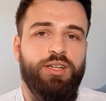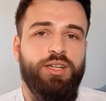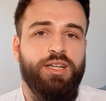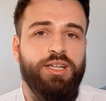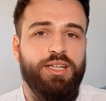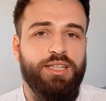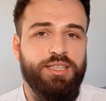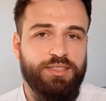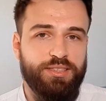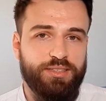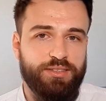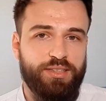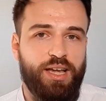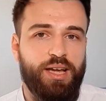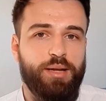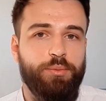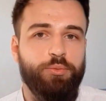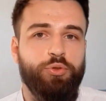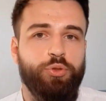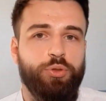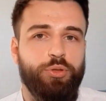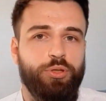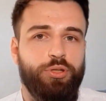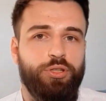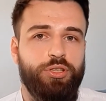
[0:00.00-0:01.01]
it's time to
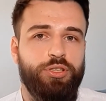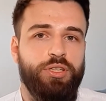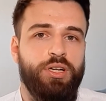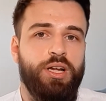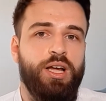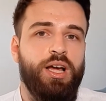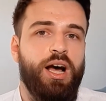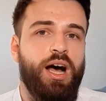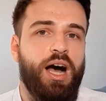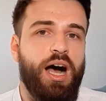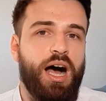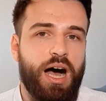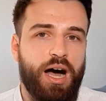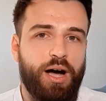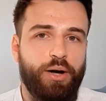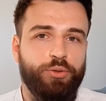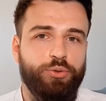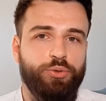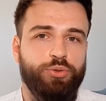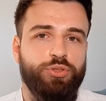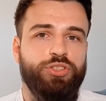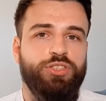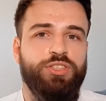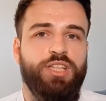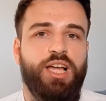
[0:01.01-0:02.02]
learn how to
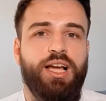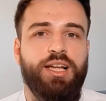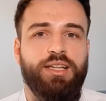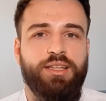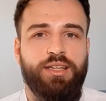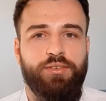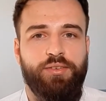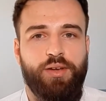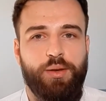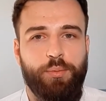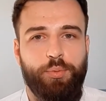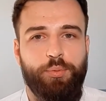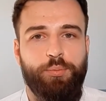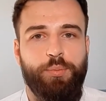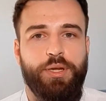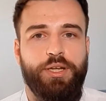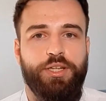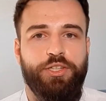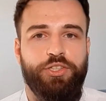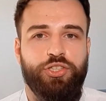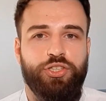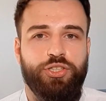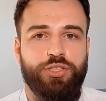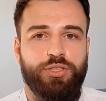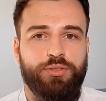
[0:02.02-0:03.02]
style the web
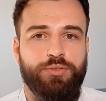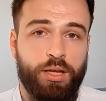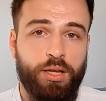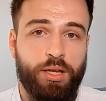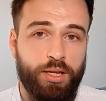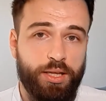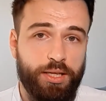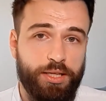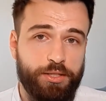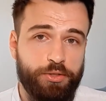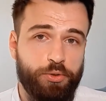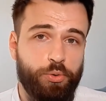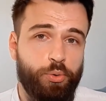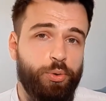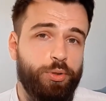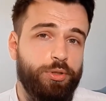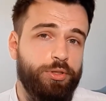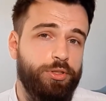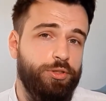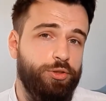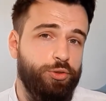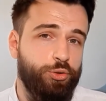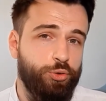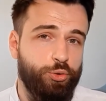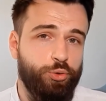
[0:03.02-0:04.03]
page. In order
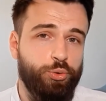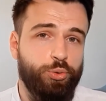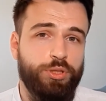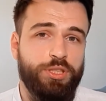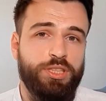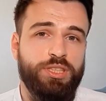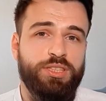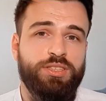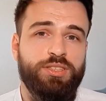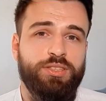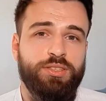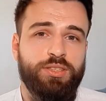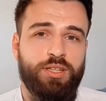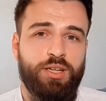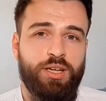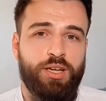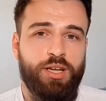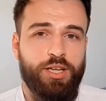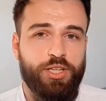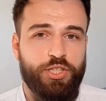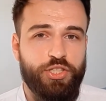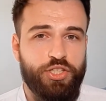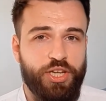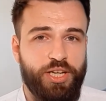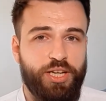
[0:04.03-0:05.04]
to do this,
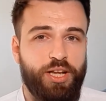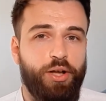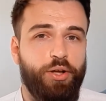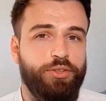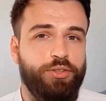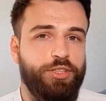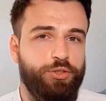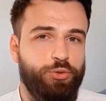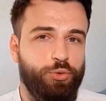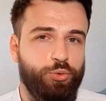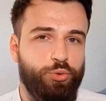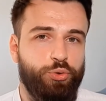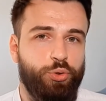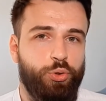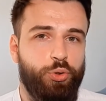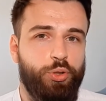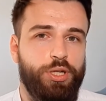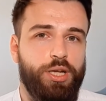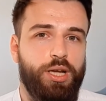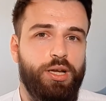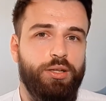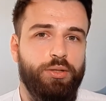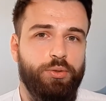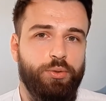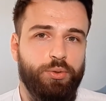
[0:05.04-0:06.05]
check out the
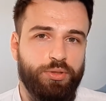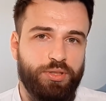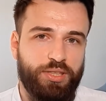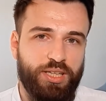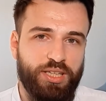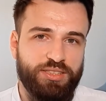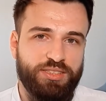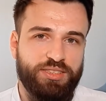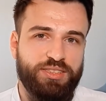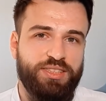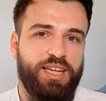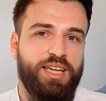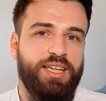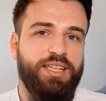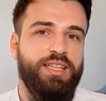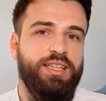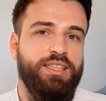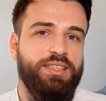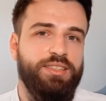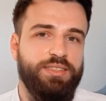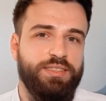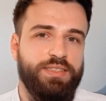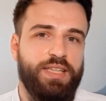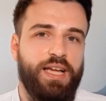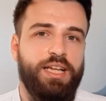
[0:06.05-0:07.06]
tutorial on cascading
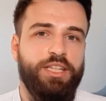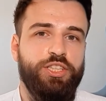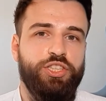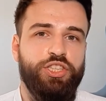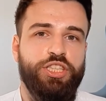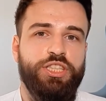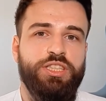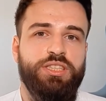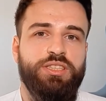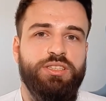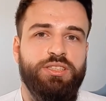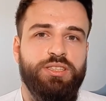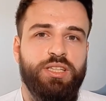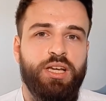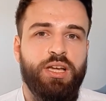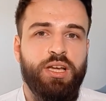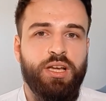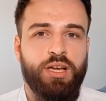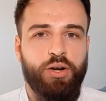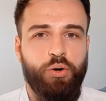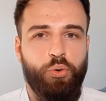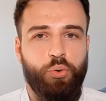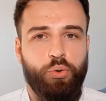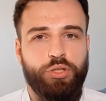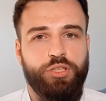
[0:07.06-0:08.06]
style sheets,
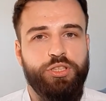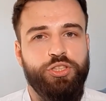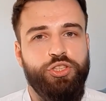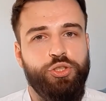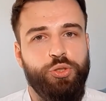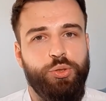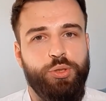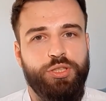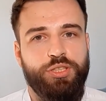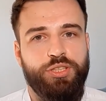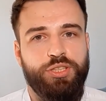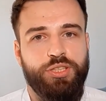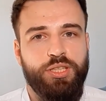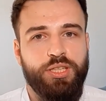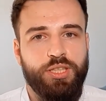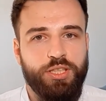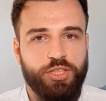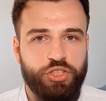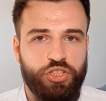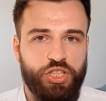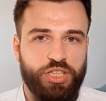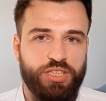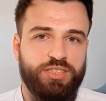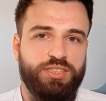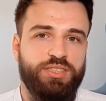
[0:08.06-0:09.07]
or in short,
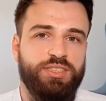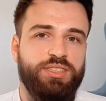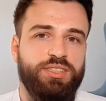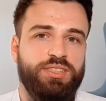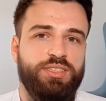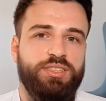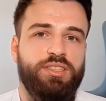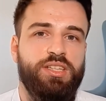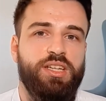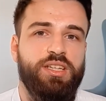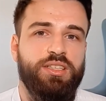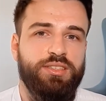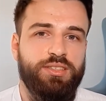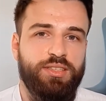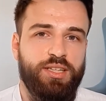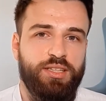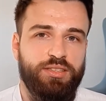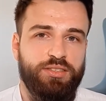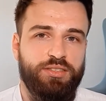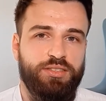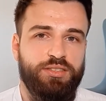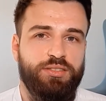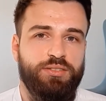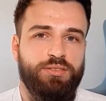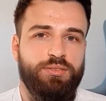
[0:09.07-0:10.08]
just
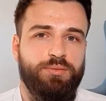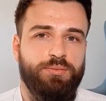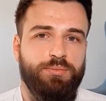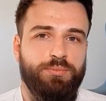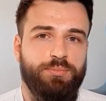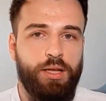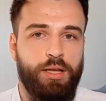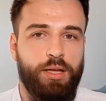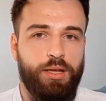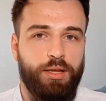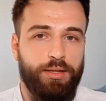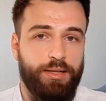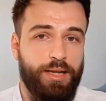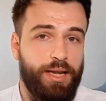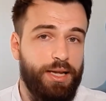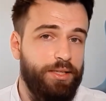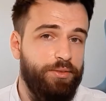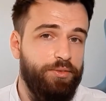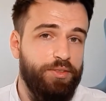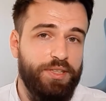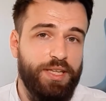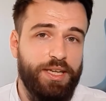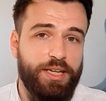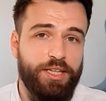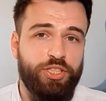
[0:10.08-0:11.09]
CSS. Like with
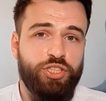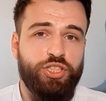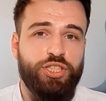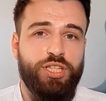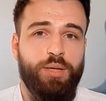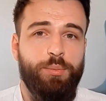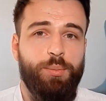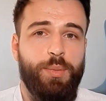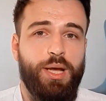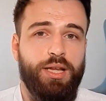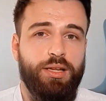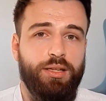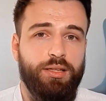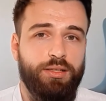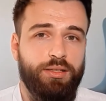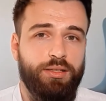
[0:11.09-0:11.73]
HTML,